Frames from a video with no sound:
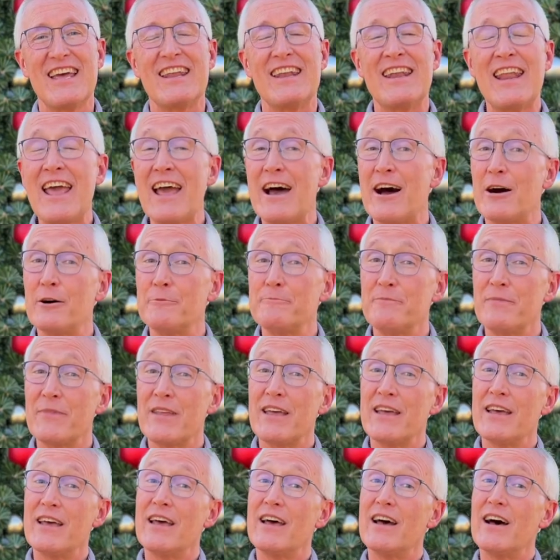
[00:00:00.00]
Now,
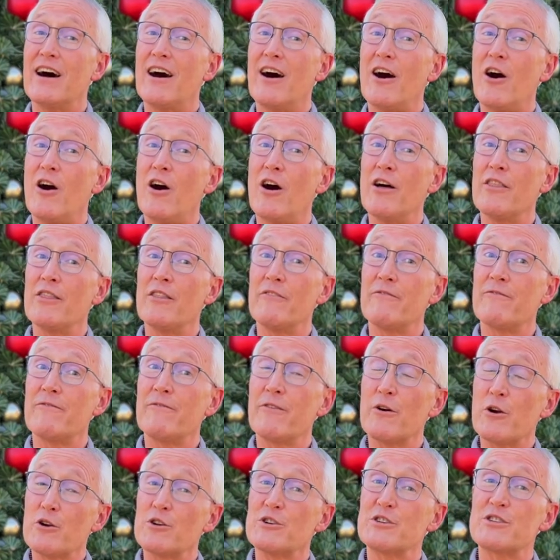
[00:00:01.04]
on the
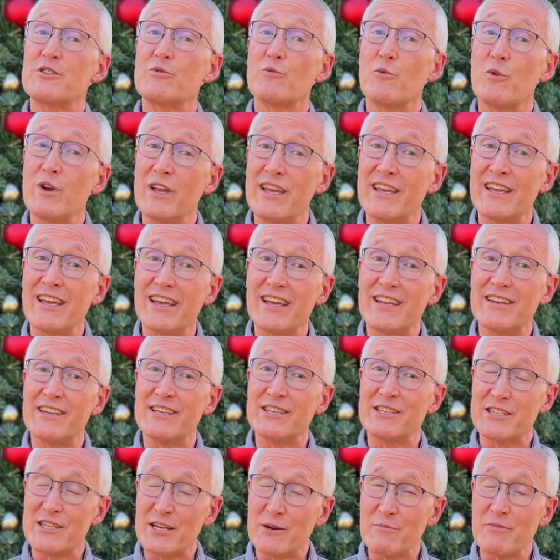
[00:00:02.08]
first weekend,
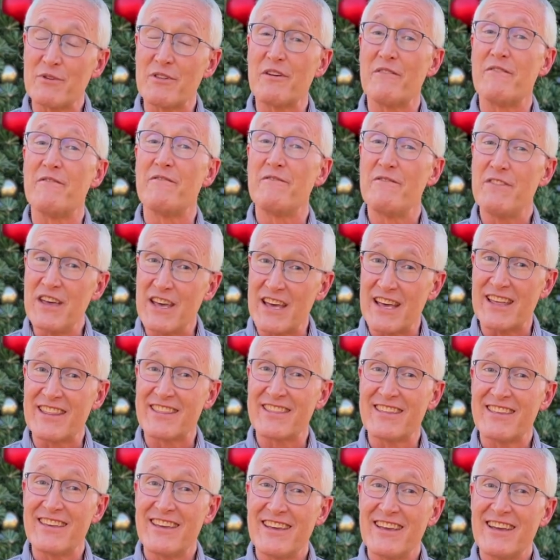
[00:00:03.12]
December the 5th,
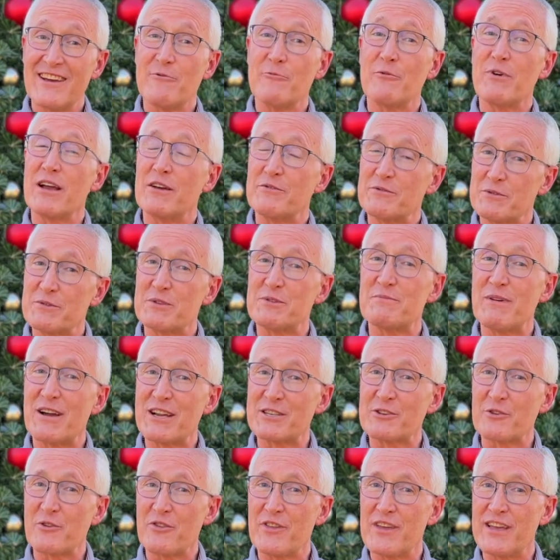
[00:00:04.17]
we have some
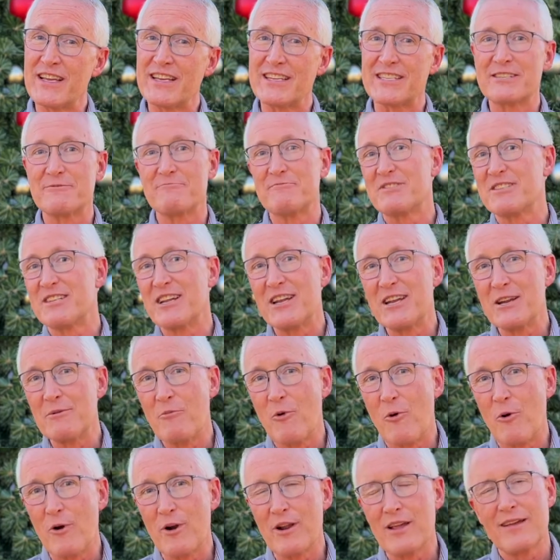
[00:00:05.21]
special things. Sunday
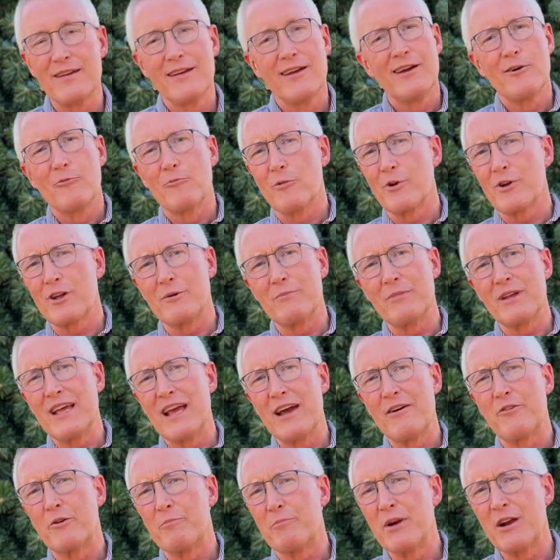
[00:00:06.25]
morning, we're going to be
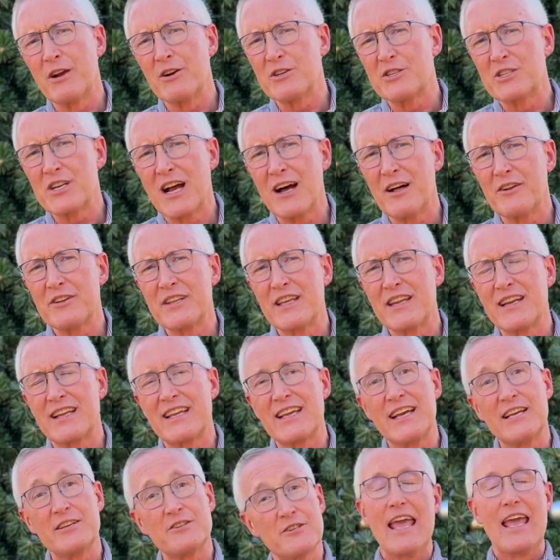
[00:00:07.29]
having a parent child
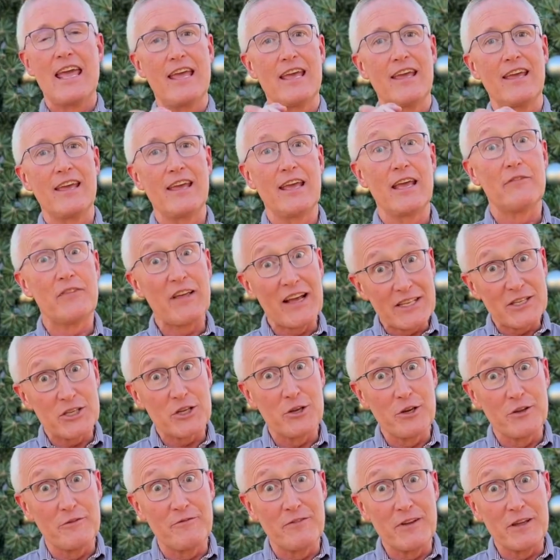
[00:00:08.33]
dedication. If that's a
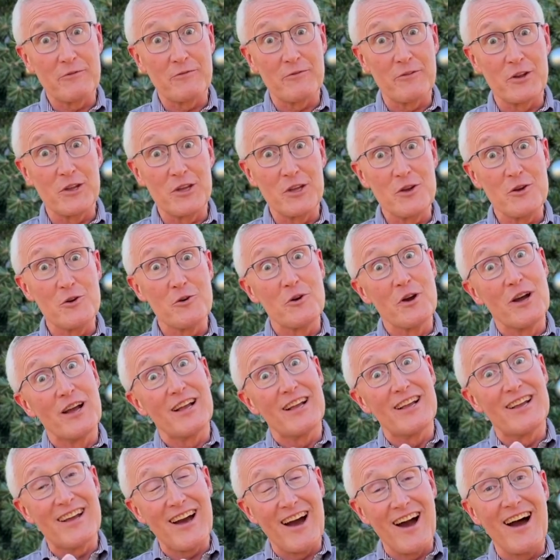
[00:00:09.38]
good fit for you,
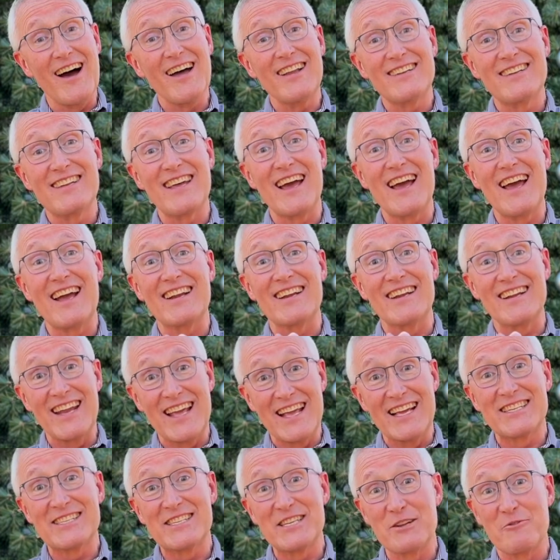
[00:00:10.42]
contact
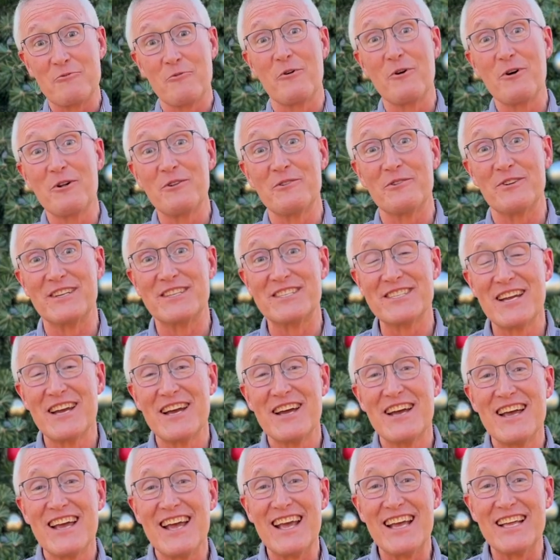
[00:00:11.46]
Nancy Wooldridge
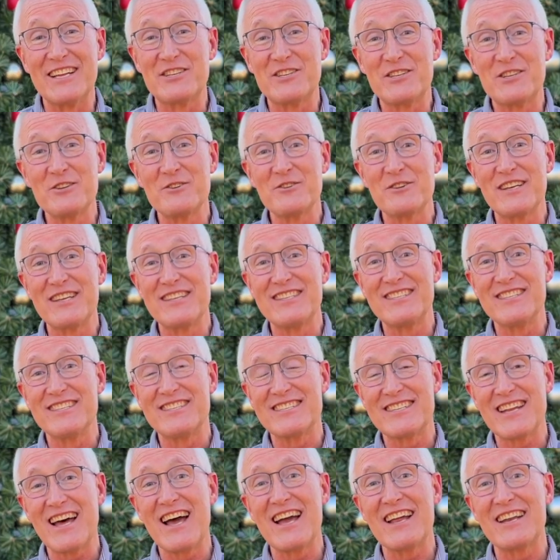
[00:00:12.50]
and she'll get you
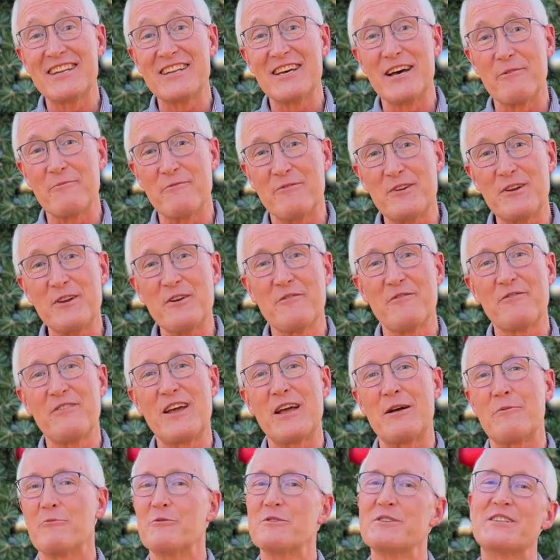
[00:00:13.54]
signed up for your
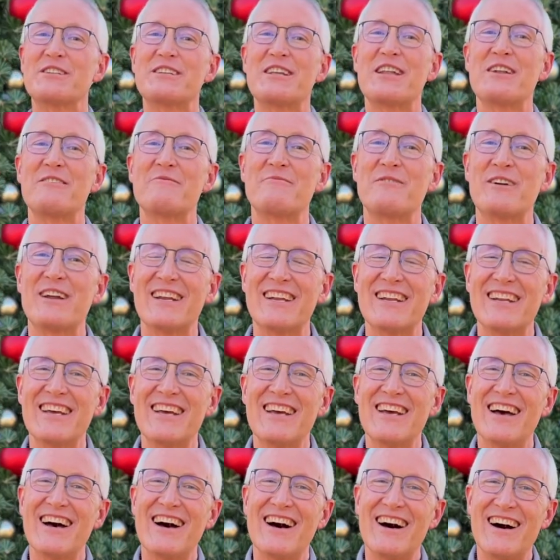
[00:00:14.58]
family. We'll celebrate
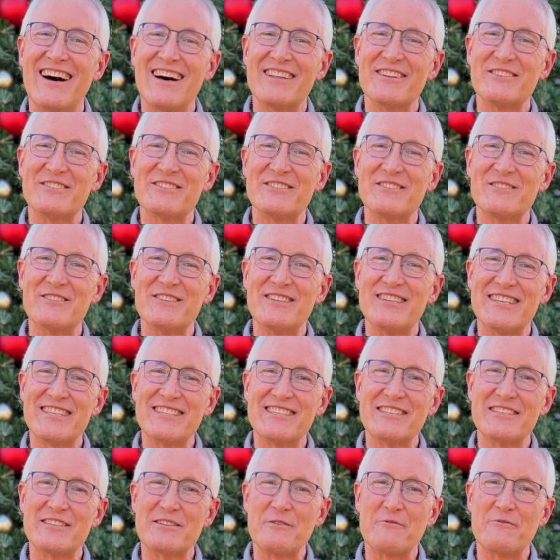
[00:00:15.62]
uh, those new
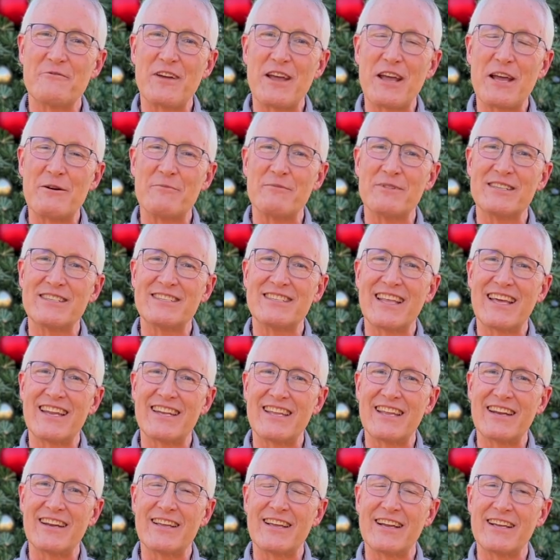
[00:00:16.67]
additions to families and that
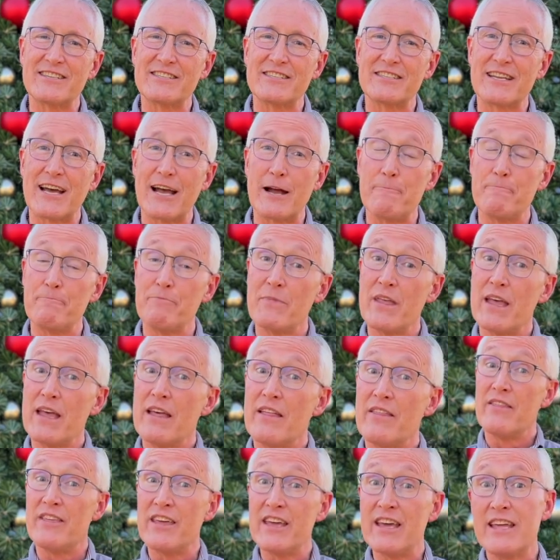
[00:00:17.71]
dedication time.
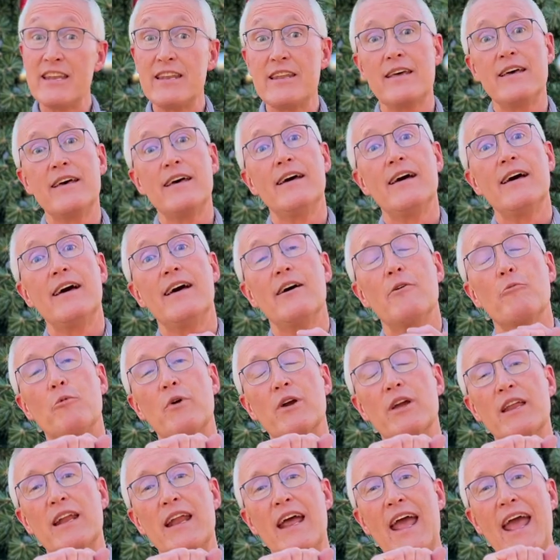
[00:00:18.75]
Then we're
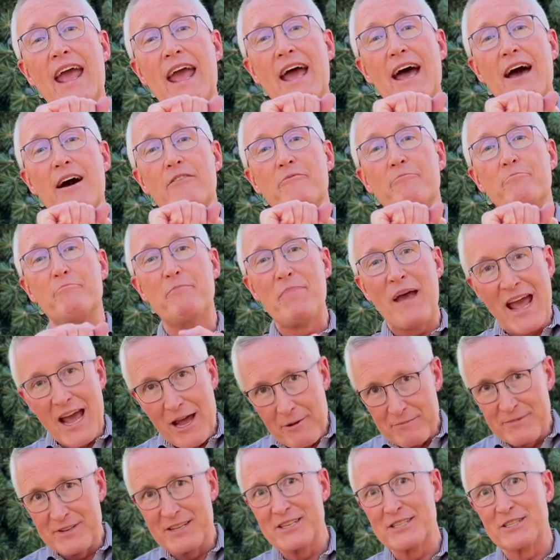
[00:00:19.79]
going to have
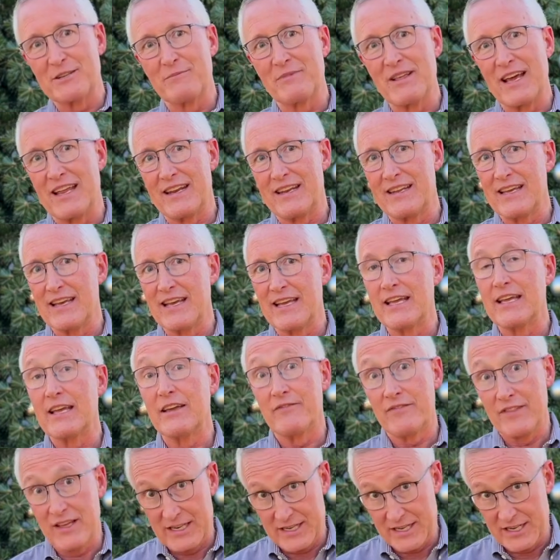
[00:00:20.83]
baptism that day
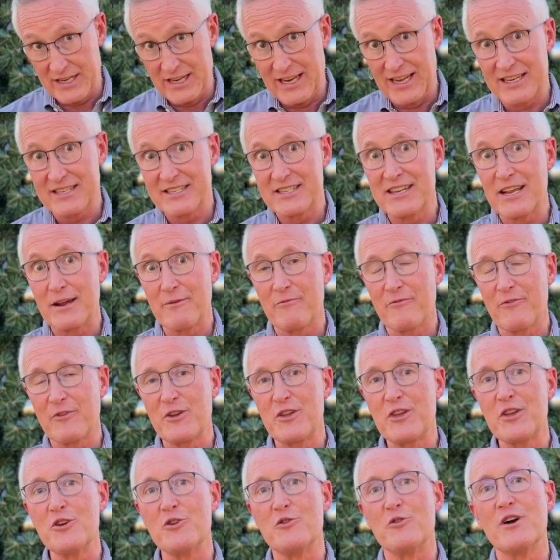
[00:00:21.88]
if that's the next step for
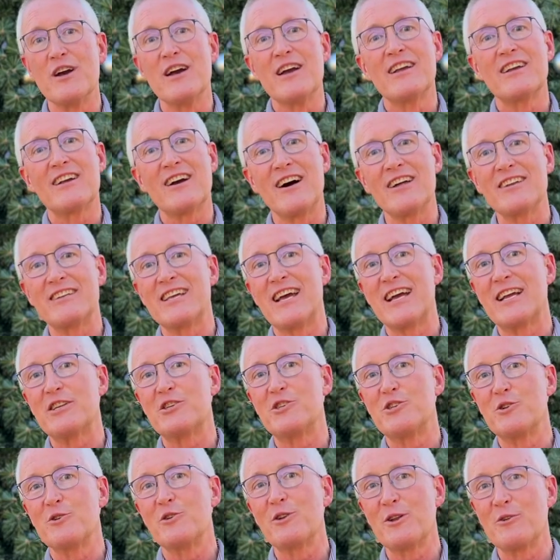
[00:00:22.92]
you contact
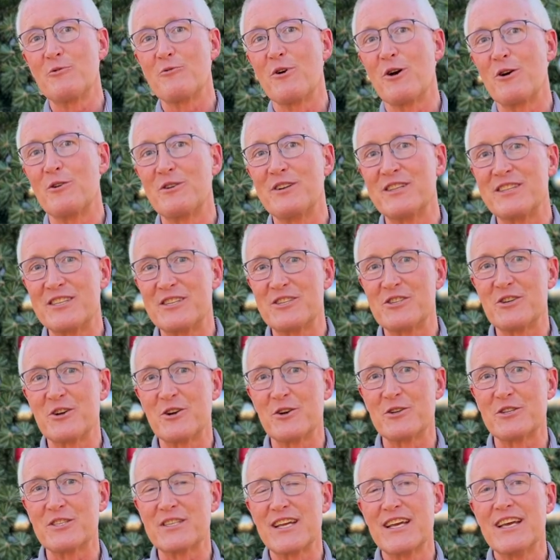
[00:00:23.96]
Julie Roden at the
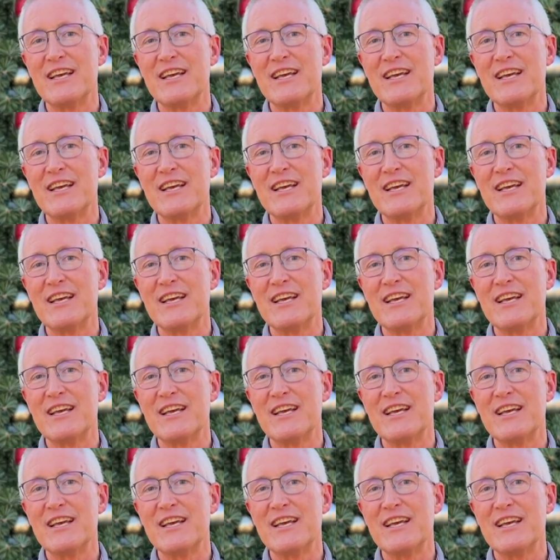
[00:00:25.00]
church.